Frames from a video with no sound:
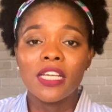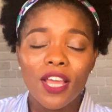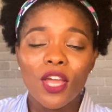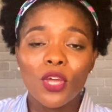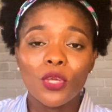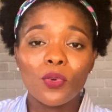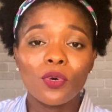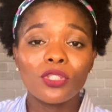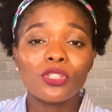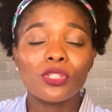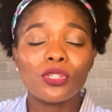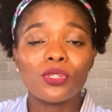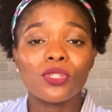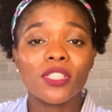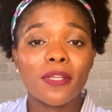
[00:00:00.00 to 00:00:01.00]
You want to
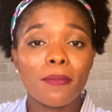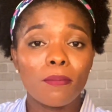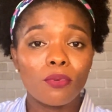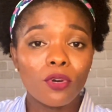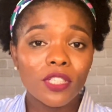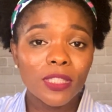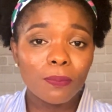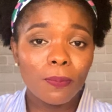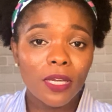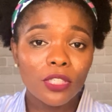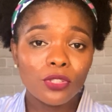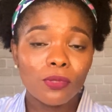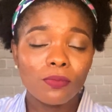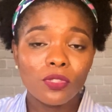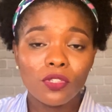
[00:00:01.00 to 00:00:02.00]
use a broad
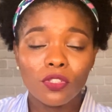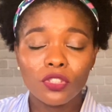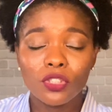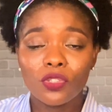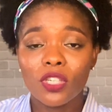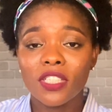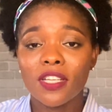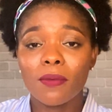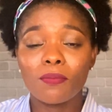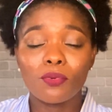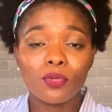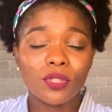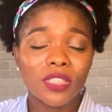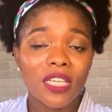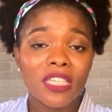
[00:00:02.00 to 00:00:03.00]
spectrum sunscreen that
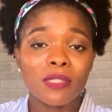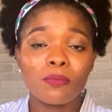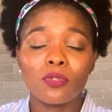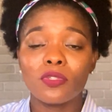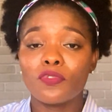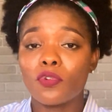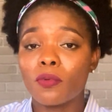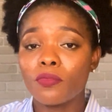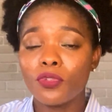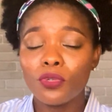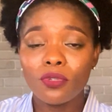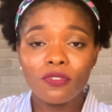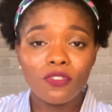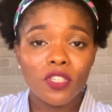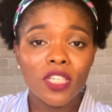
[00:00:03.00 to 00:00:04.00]
protects both from
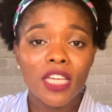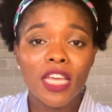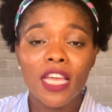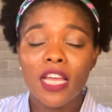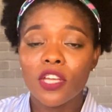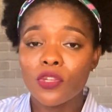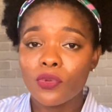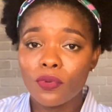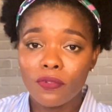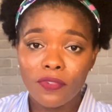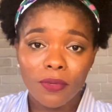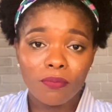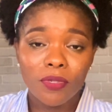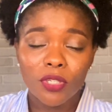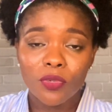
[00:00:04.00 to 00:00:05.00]
UVA and
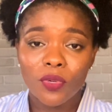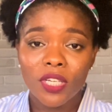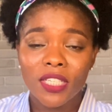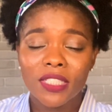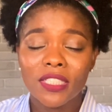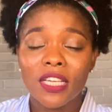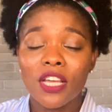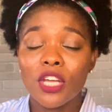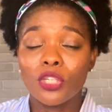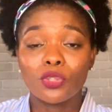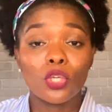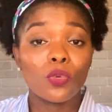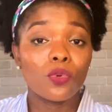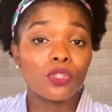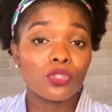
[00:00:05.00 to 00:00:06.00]
UVB rays. So
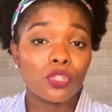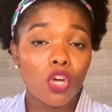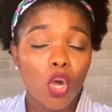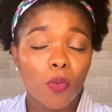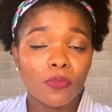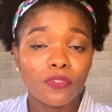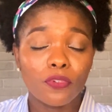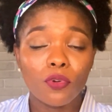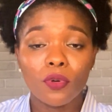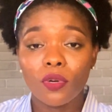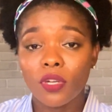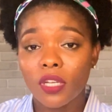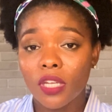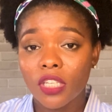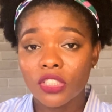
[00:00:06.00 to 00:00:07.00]
you want to opt for
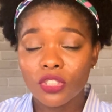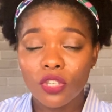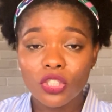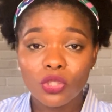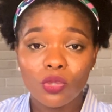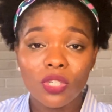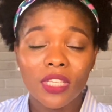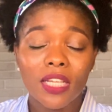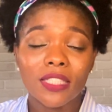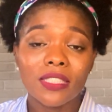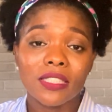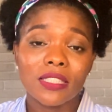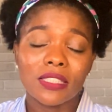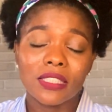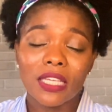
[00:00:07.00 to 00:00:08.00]
a sunscreen that
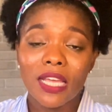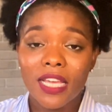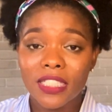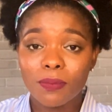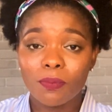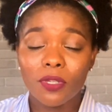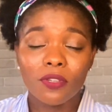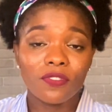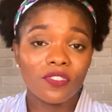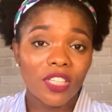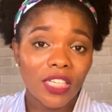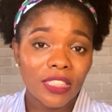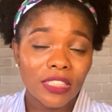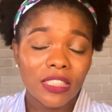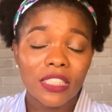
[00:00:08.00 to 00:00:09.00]
is SPF
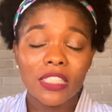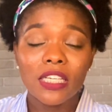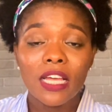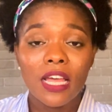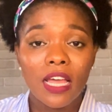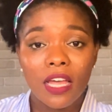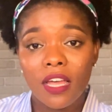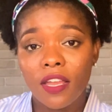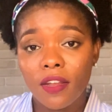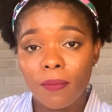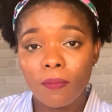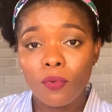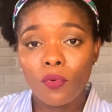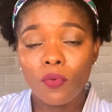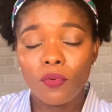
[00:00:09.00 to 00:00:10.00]
30 and
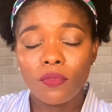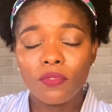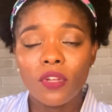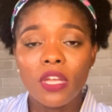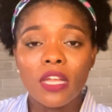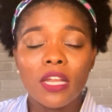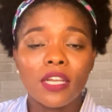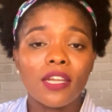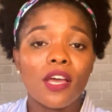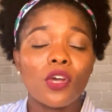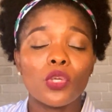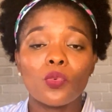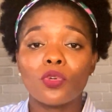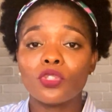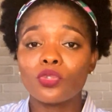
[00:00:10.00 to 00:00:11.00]
above. Now, you
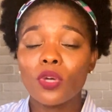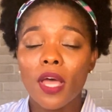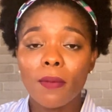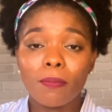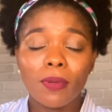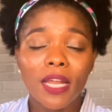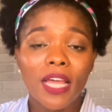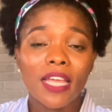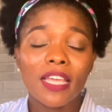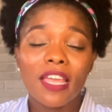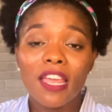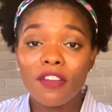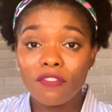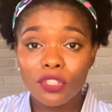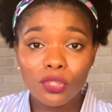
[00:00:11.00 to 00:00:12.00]
want to apply
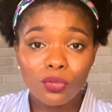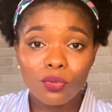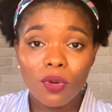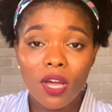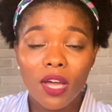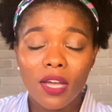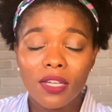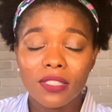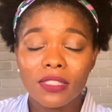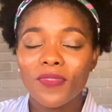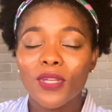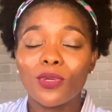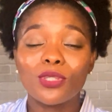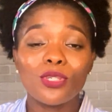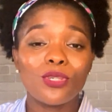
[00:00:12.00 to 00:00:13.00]
every 2 hours. You
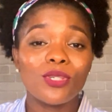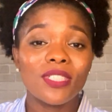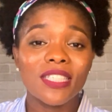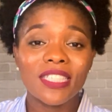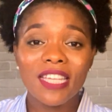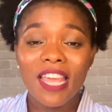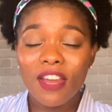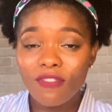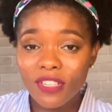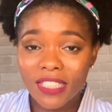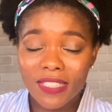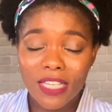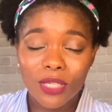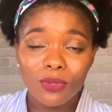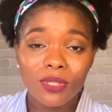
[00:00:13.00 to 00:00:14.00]
want to use this every
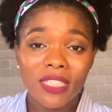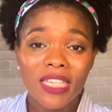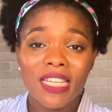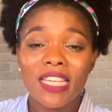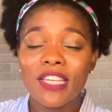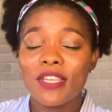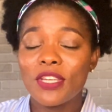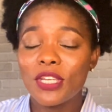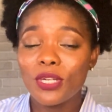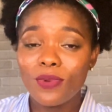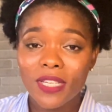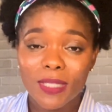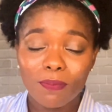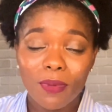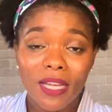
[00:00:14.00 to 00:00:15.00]
single day,
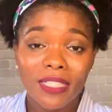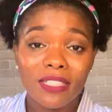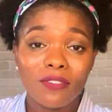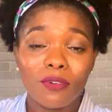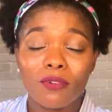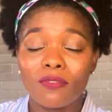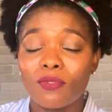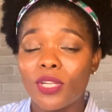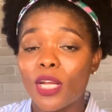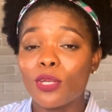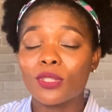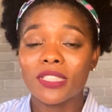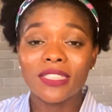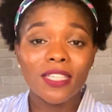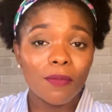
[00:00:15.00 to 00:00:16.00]
irrespective of whether you're
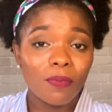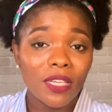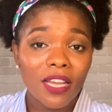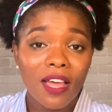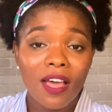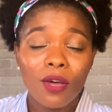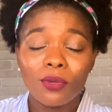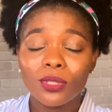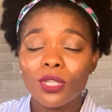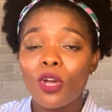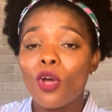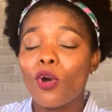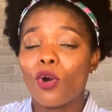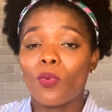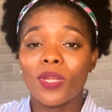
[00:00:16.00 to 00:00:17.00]
stepping out
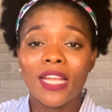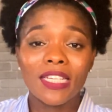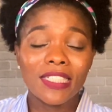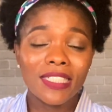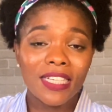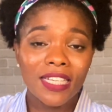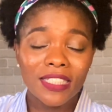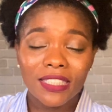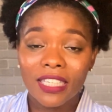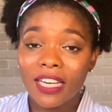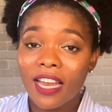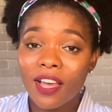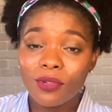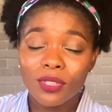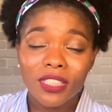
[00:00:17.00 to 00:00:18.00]
or whether the day is
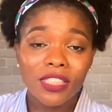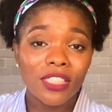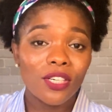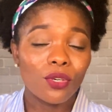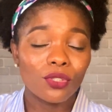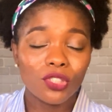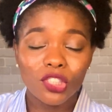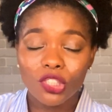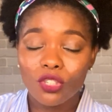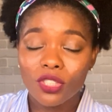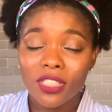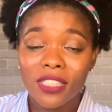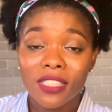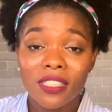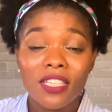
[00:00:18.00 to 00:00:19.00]
cloudy or
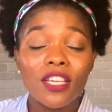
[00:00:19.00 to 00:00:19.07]
sunny.